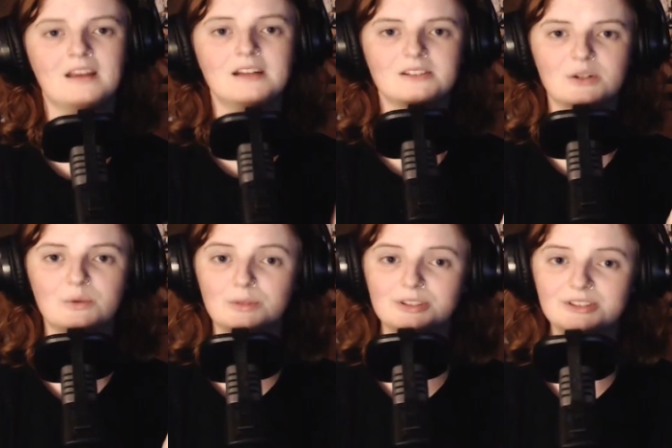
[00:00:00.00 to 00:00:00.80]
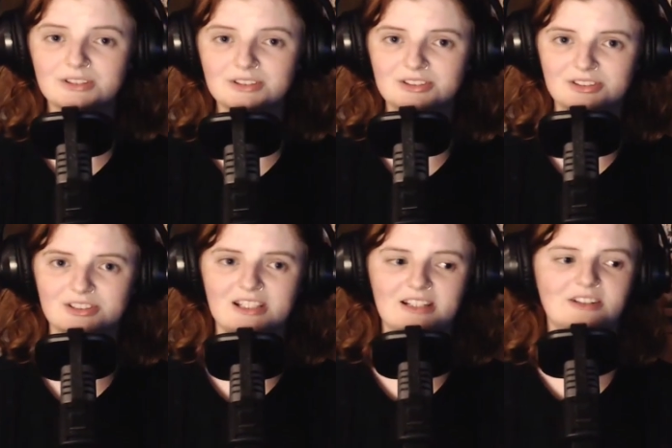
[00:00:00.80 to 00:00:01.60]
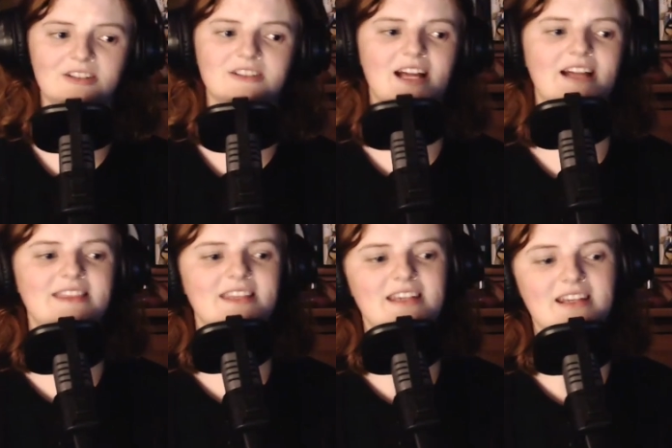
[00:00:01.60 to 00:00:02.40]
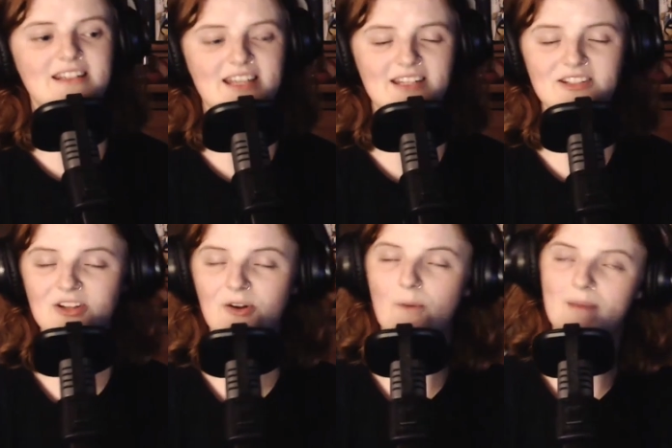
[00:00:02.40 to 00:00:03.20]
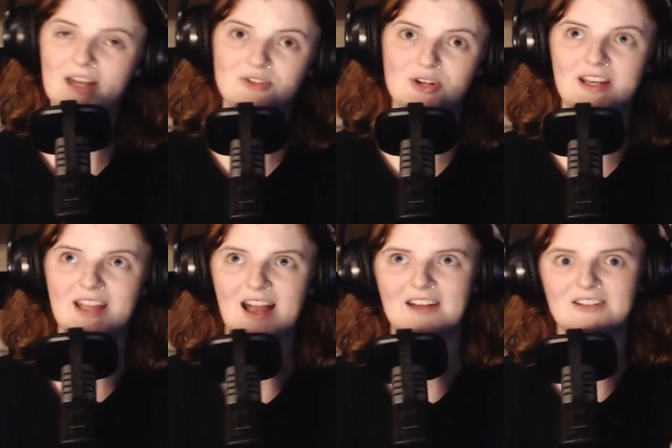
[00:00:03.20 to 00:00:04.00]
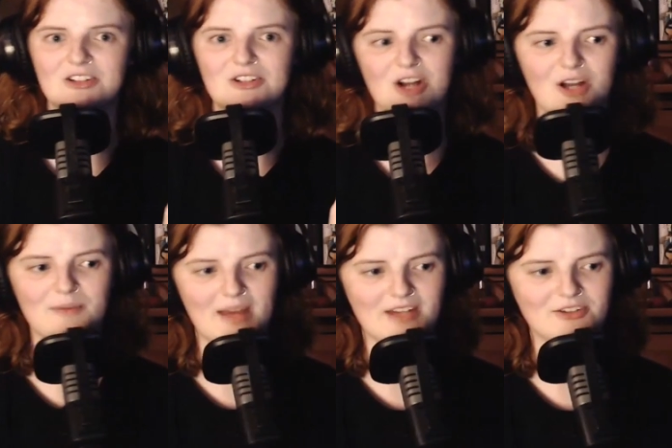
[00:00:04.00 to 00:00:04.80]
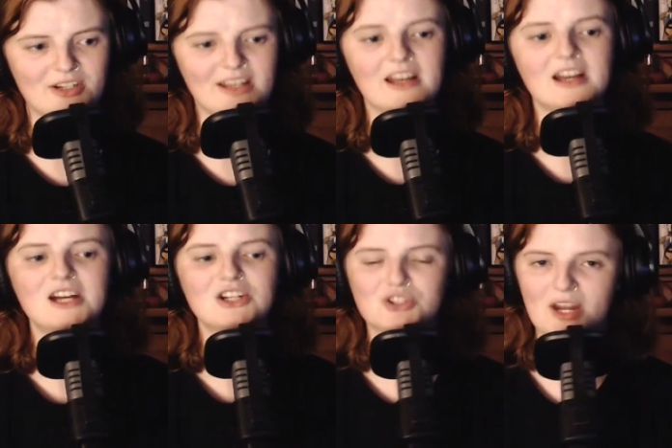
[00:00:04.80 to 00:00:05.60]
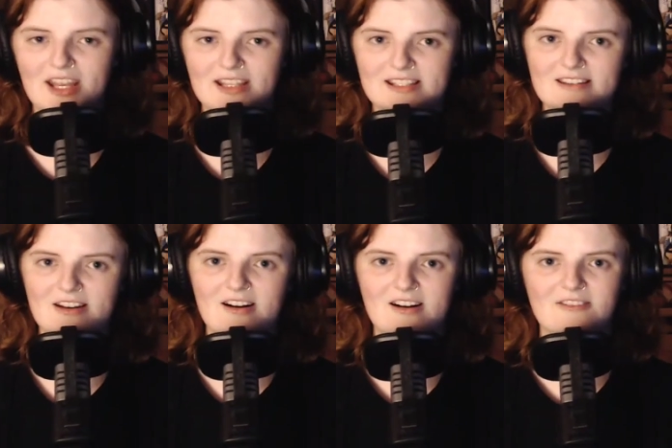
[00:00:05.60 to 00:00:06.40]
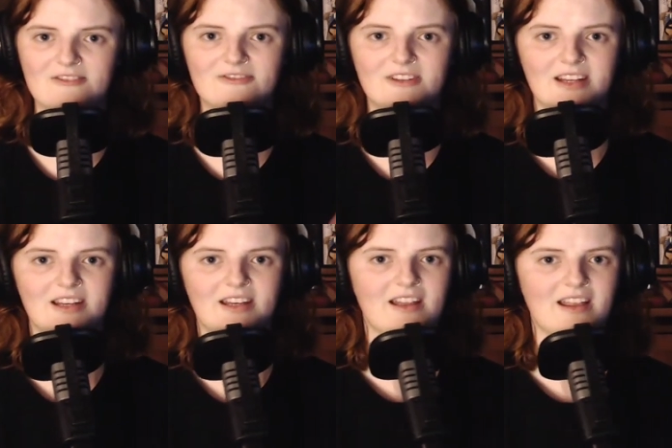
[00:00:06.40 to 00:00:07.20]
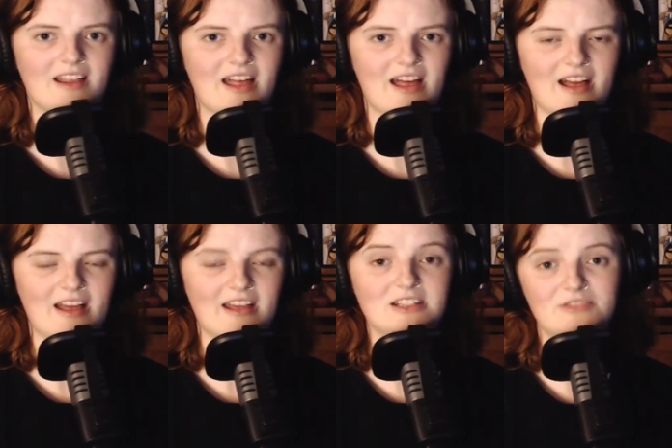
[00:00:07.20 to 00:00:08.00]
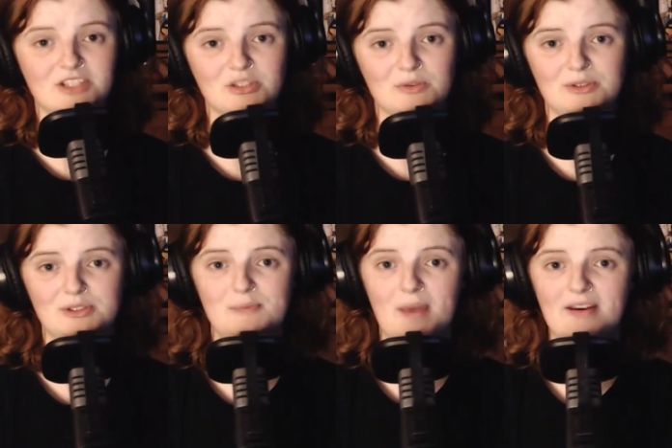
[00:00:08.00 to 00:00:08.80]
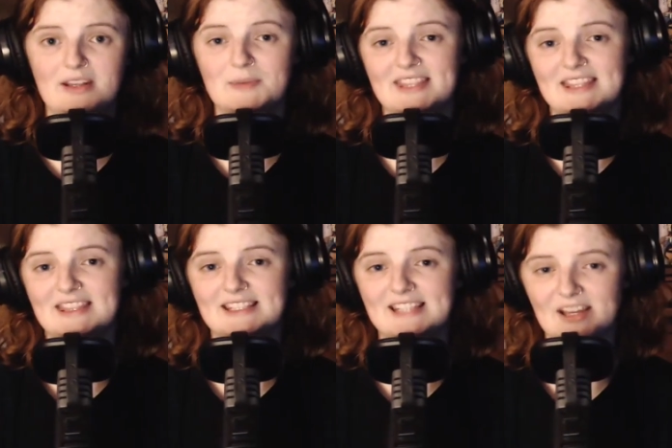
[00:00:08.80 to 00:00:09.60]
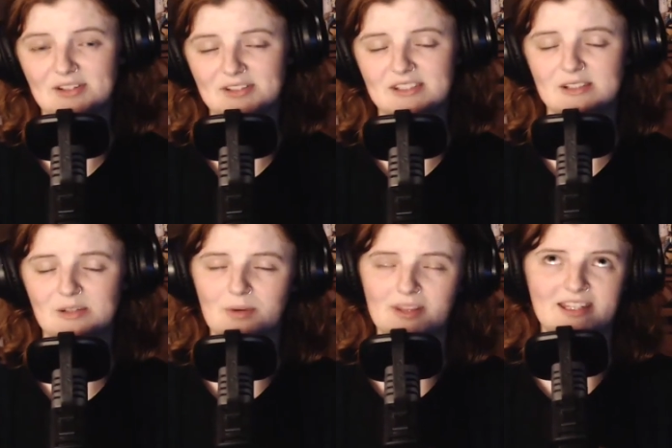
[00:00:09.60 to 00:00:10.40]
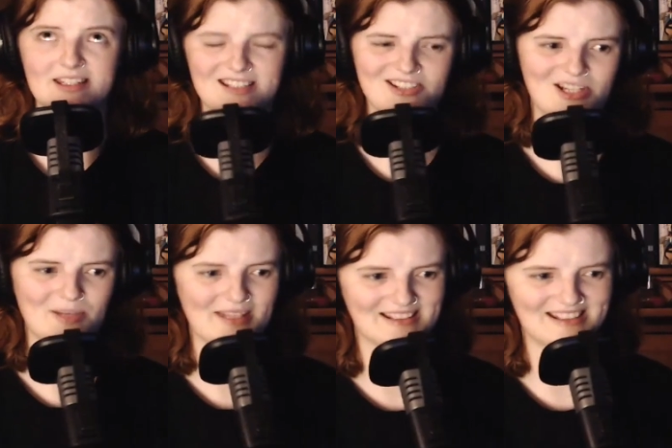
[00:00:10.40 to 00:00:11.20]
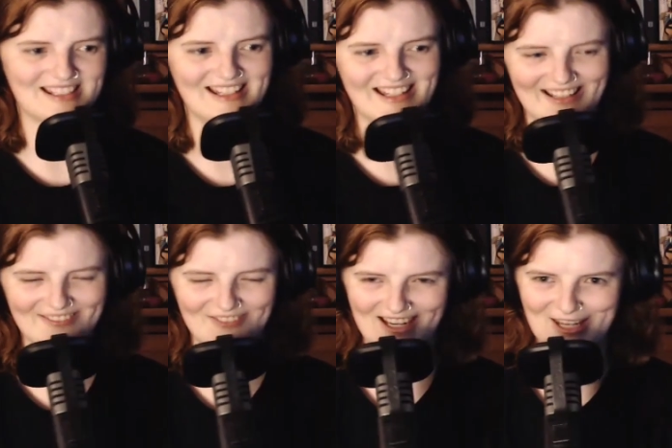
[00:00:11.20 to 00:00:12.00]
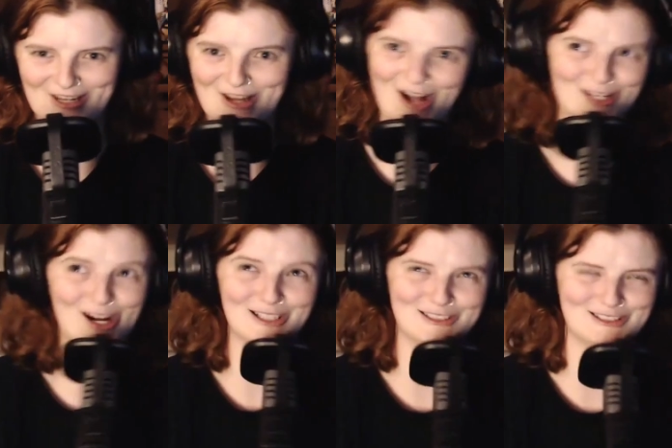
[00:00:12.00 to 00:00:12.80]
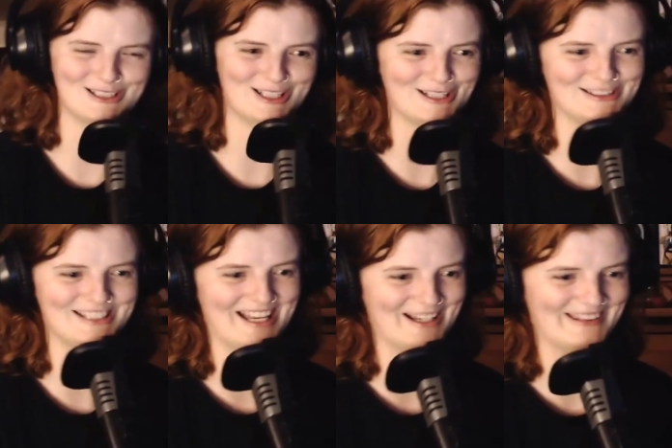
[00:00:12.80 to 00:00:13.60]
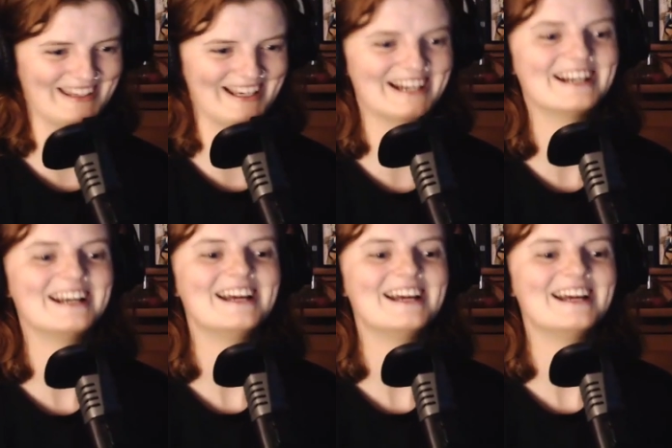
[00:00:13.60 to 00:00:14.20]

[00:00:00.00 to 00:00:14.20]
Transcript: So one such study looked at the dental metric and non-metric traits of individuals buried within these houses. So what that essentially means, for any non-osteas out there,